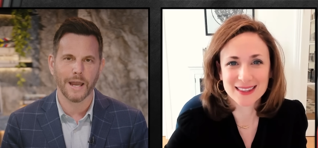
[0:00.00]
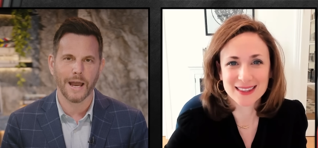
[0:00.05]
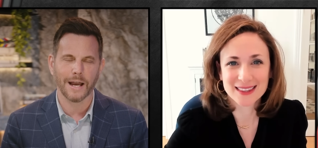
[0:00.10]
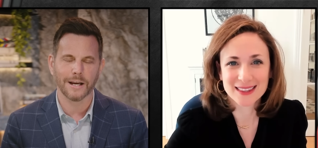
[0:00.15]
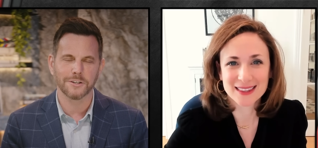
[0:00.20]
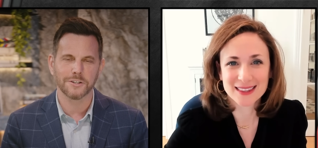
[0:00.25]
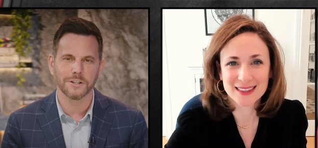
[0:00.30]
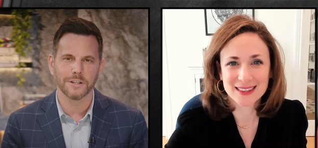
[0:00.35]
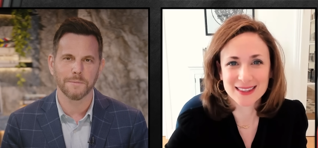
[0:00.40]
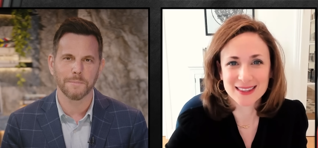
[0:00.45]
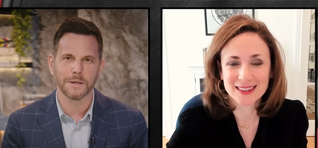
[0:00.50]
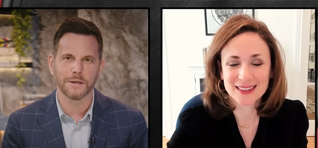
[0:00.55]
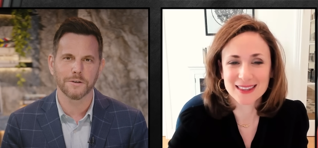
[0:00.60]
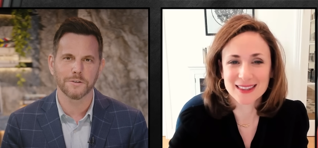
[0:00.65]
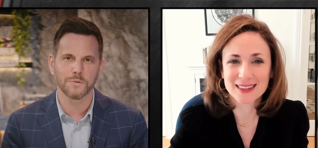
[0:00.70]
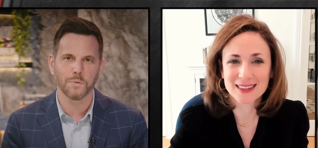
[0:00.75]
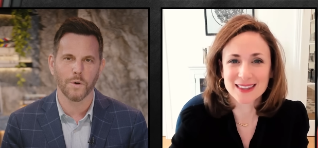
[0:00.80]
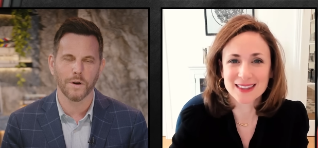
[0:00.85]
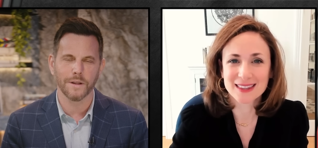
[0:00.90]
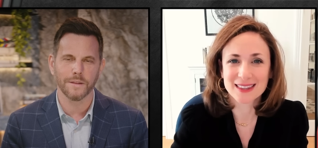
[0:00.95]
Speaker 1: actually,
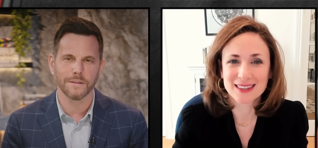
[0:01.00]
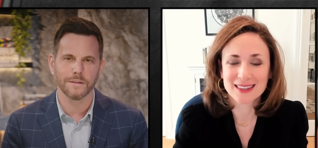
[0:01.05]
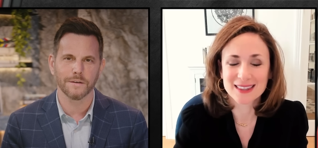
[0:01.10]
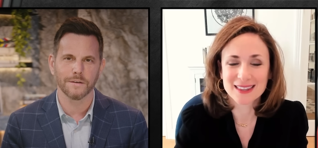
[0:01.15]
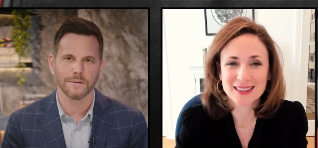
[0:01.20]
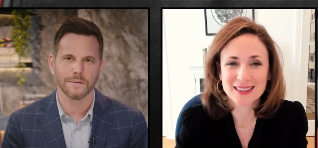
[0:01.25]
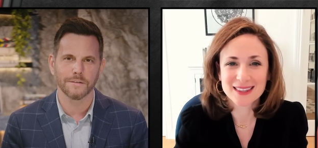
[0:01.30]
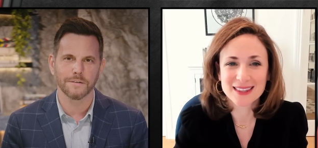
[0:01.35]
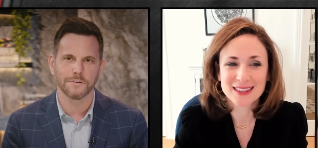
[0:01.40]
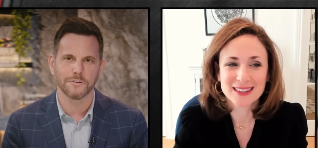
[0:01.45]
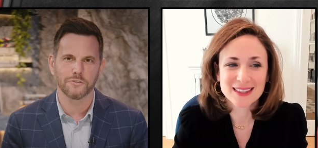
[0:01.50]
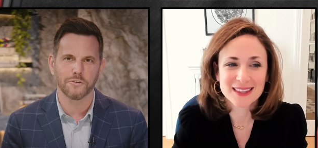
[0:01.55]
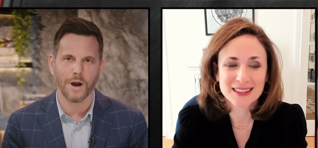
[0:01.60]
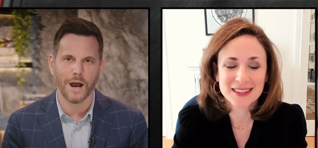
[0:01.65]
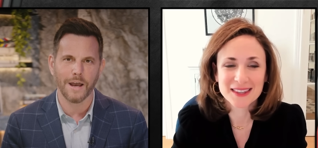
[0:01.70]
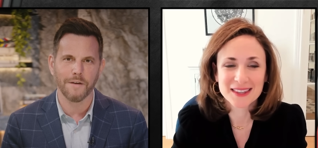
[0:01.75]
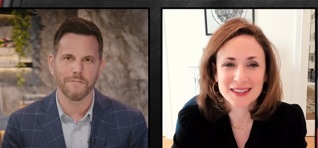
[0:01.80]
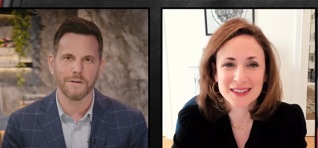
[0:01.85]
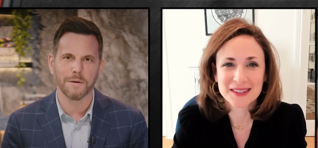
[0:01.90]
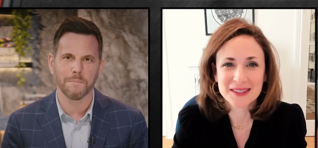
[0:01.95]
because one of the
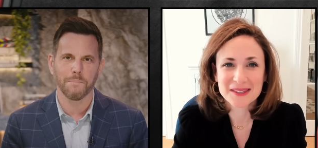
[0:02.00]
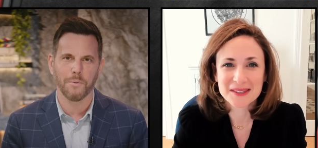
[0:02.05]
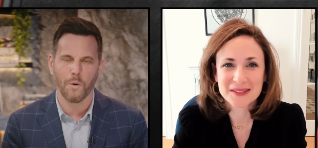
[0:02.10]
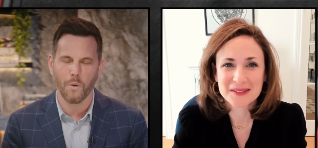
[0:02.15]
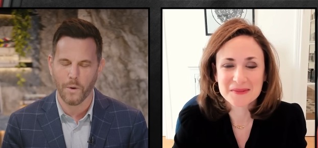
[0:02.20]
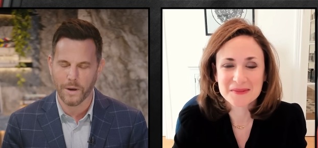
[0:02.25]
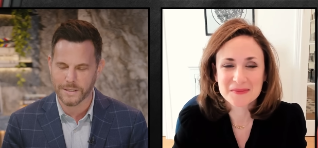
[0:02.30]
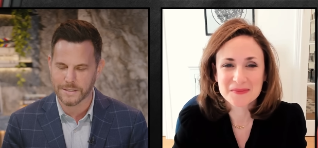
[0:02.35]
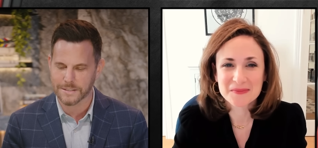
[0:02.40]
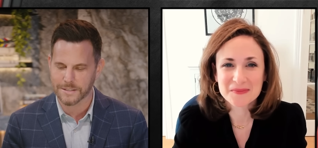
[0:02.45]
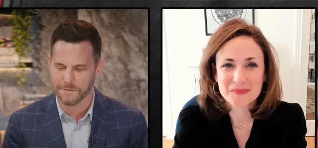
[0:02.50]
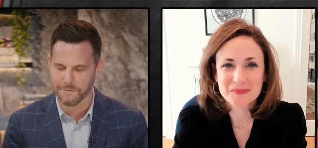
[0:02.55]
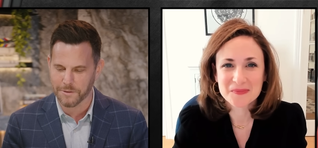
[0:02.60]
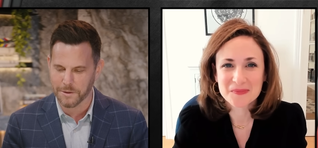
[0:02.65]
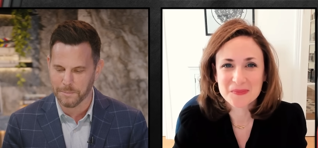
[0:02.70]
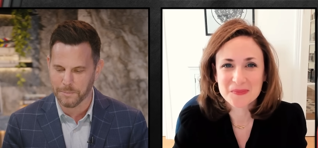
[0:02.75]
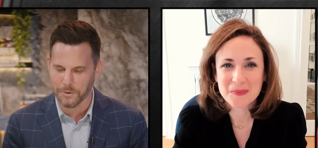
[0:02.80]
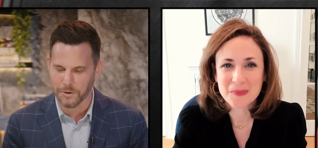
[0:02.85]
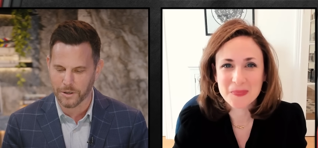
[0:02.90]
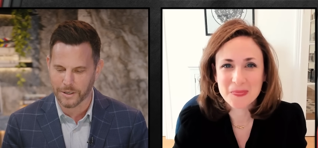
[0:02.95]
driving points of
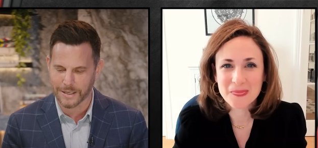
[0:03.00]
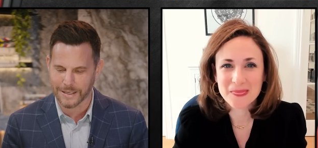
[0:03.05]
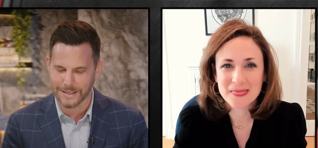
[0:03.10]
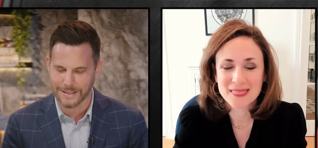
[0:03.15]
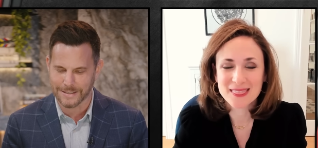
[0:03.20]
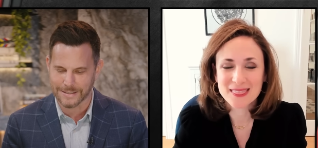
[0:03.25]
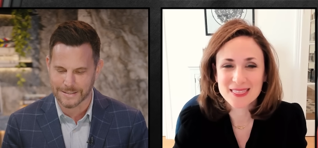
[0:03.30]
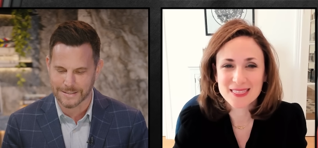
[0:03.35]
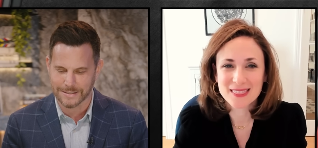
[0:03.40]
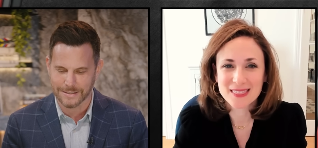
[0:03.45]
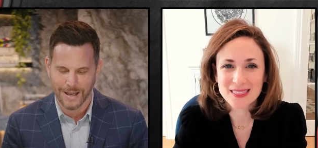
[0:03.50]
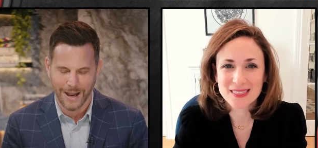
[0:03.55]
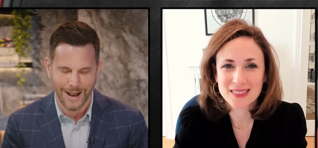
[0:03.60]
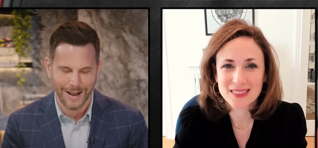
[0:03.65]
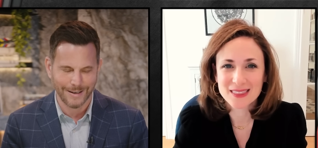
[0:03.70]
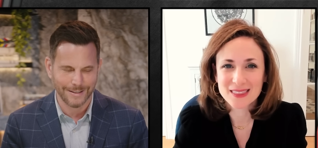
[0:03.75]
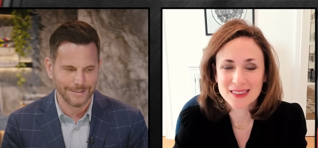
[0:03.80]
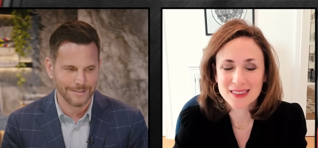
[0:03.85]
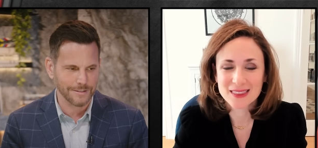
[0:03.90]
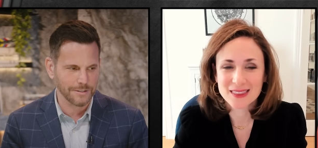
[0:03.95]
the book is
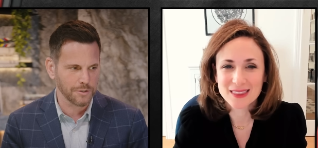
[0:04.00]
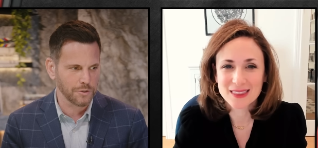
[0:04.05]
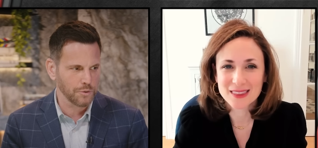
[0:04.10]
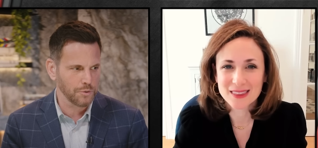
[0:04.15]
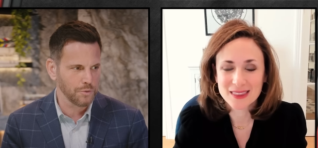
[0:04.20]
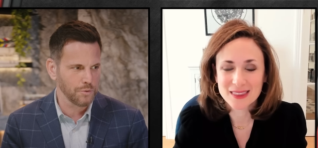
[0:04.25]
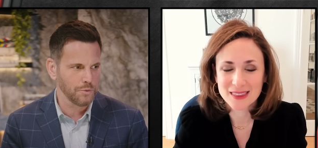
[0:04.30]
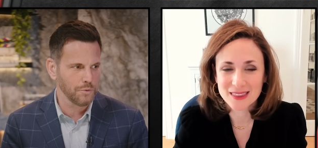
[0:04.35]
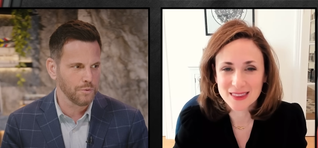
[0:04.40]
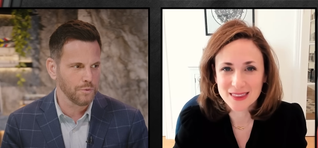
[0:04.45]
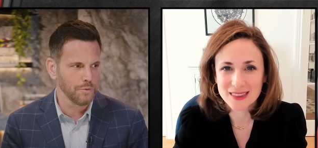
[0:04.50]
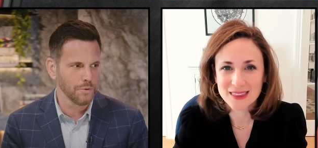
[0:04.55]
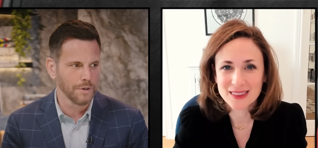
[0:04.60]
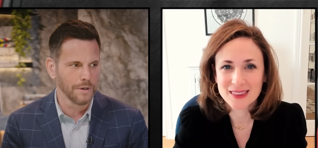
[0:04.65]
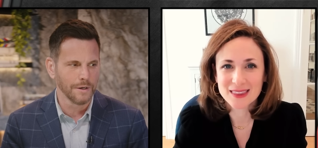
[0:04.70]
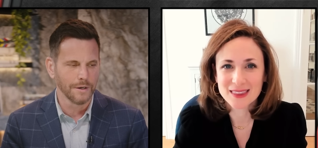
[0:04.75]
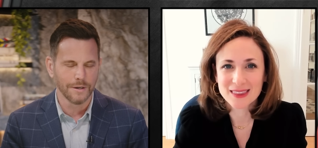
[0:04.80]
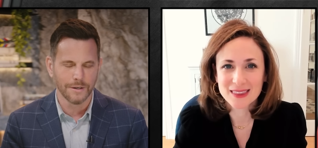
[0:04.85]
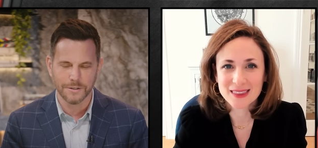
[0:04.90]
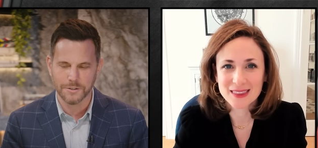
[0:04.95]
not to
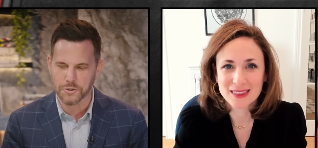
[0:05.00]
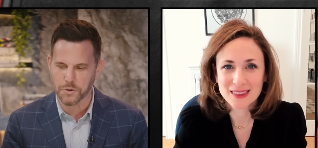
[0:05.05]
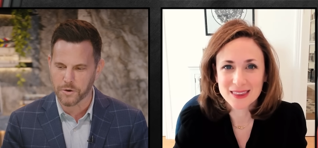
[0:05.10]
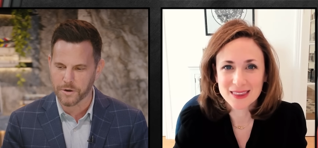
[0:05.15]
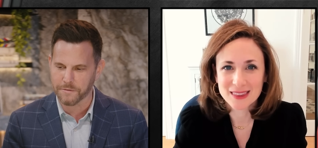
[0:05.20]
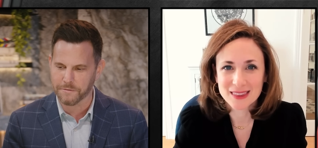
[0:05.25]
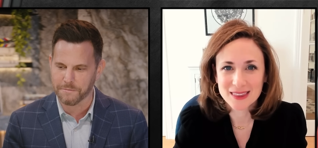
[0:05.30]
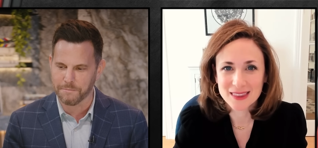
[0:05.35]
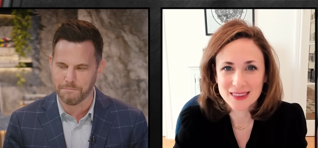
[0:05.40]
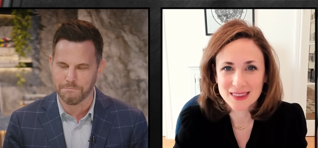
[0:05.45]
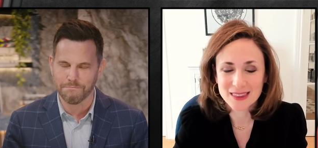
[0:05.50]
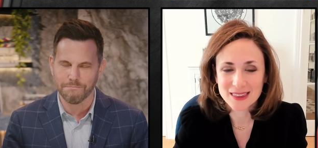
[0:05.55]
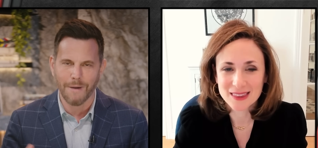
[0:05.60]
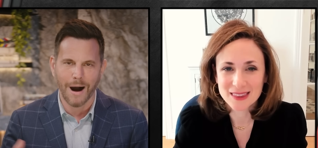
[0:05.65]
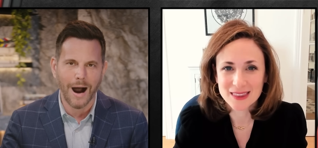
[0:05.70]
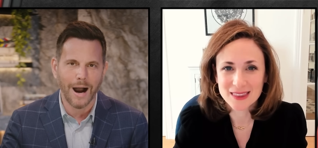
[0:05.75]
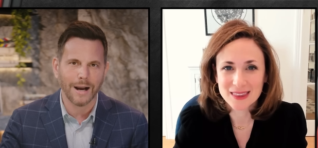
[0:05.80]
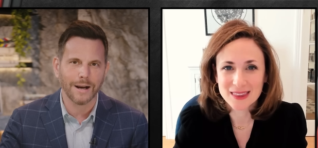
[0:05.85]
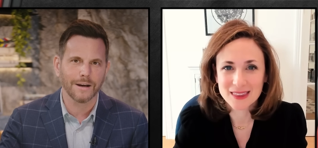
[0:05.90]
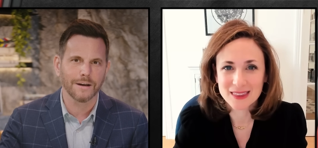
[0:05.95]
sort of
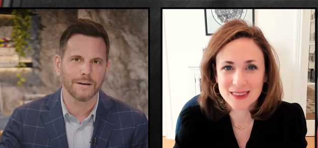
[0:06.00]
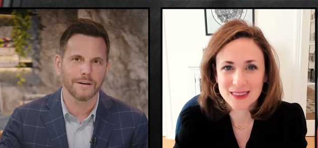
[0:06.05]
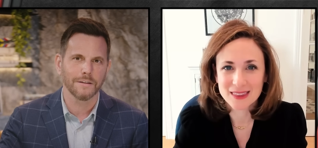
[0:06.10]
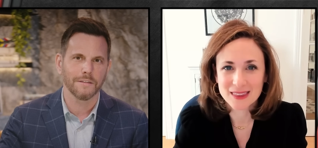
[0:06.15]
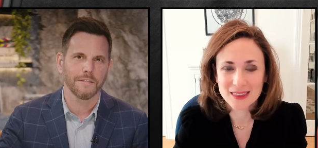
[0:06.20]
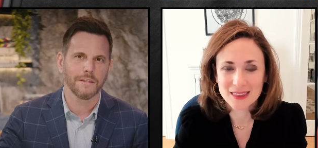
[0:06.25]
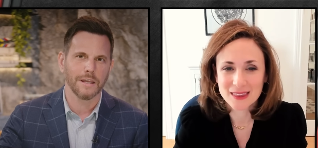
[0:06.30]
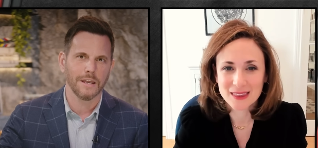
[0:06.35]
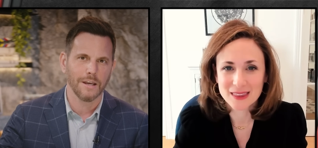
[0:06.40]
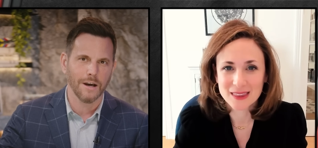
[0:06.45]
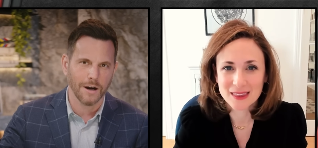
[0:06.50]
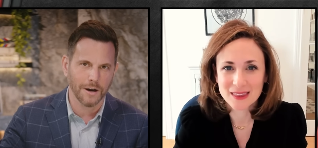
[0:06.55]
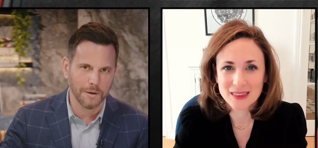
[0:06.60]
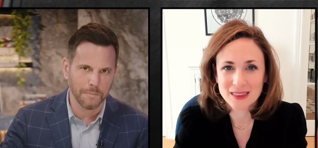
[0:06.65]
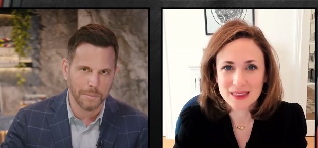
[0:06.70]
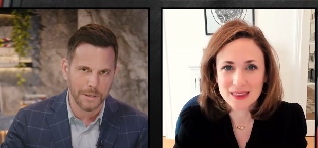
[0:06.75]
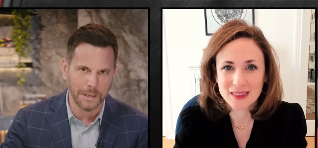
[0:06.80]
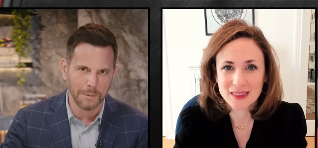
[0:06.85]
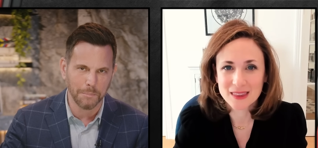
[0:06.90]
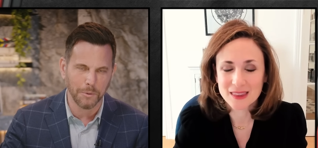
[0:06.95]
mock the
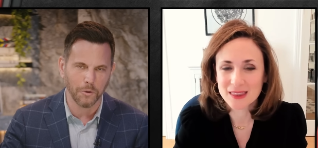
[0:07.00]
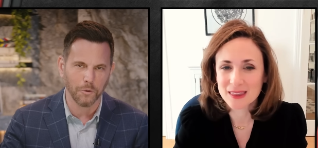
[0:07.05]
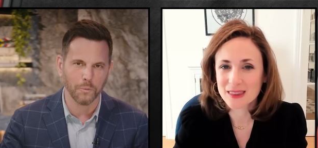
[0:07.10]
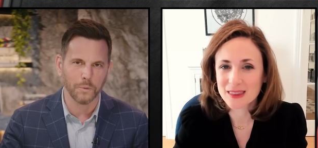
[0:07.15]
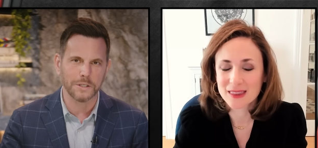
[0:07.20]
young people,